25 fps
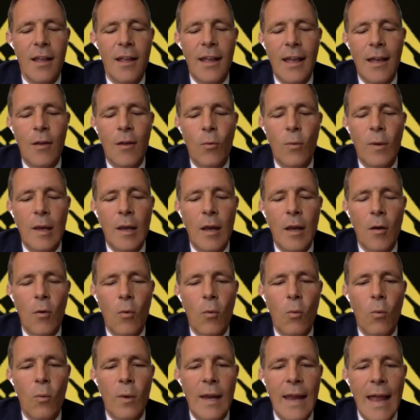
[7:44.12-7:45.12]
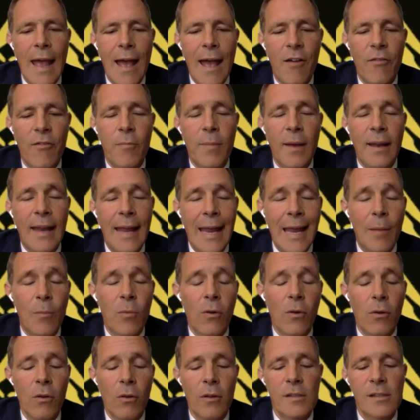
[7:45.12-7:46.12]
And we have been
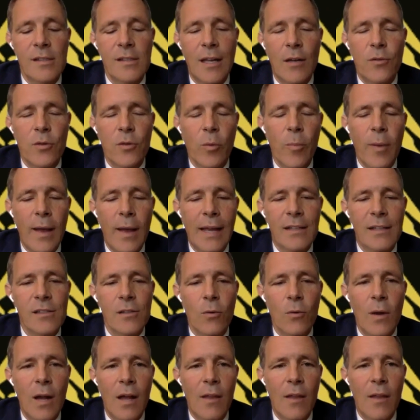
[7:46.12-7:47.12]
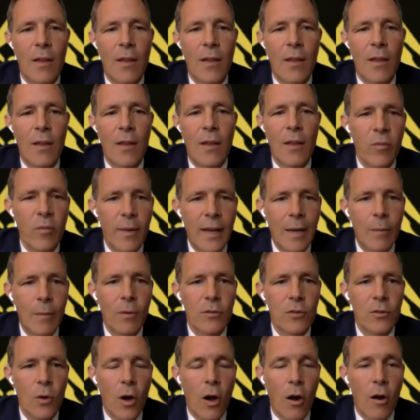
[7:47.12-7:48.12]
able, central banks around the world have been able
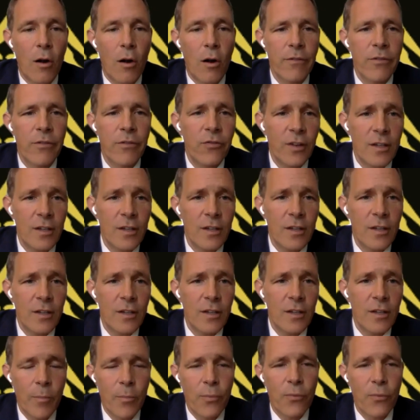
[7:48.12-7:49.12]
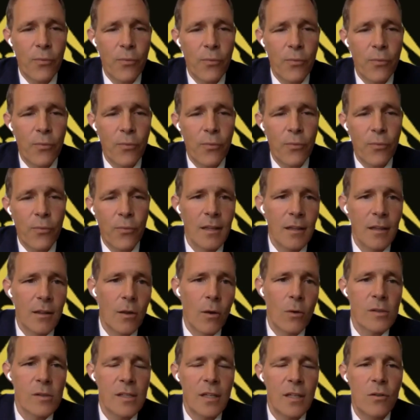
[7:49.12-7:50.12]
to artificially repress
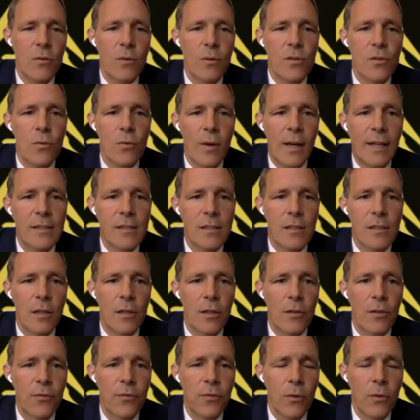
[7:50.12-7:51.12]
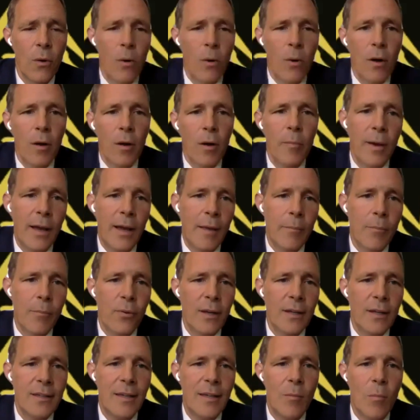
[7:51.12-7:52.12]
those interest rates to the floor by
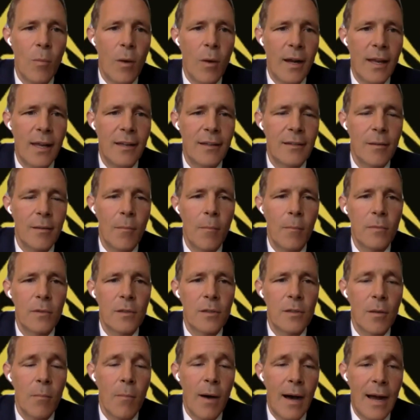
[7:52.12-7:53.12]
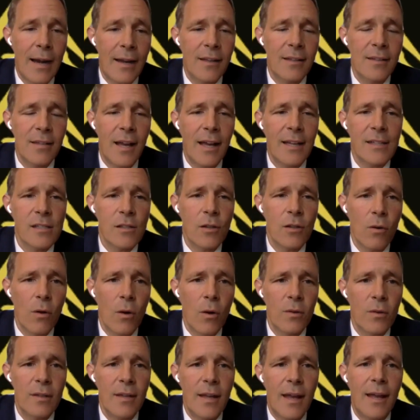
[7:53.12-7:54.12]
printing money to monetize their
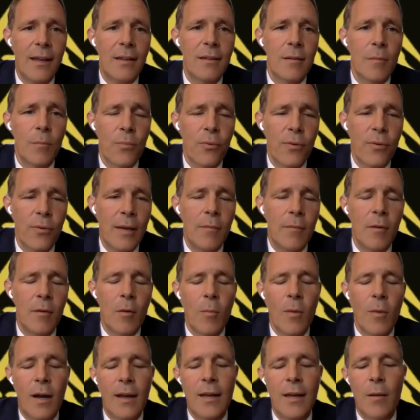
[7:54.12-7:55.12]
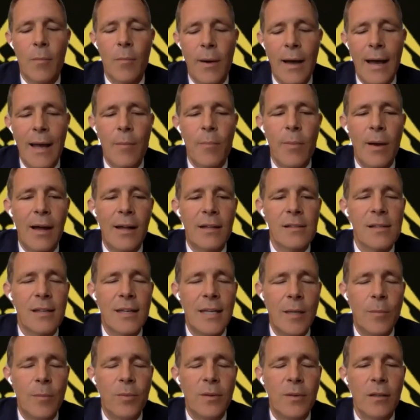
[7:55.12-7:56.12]
own debt, to print their money, to buy bonds,
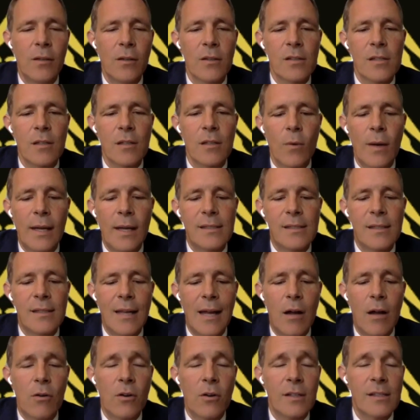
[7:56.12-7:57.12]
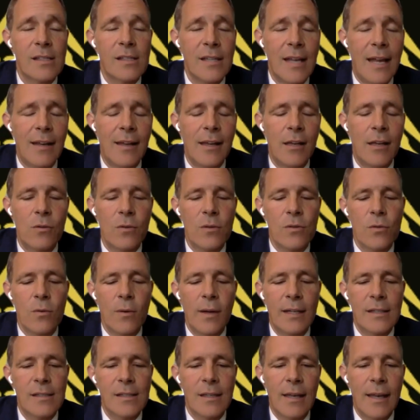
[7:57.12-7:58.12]
keep yields and rates down, or to set interest
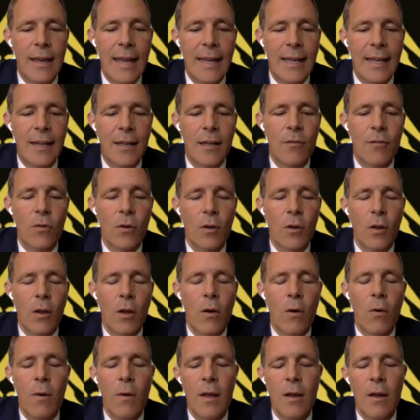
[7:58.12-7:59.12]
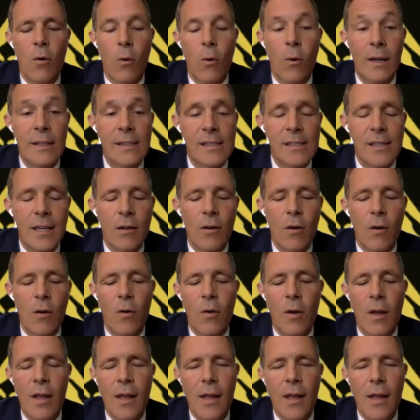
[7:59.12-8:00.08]
rates negative or low, or at zero.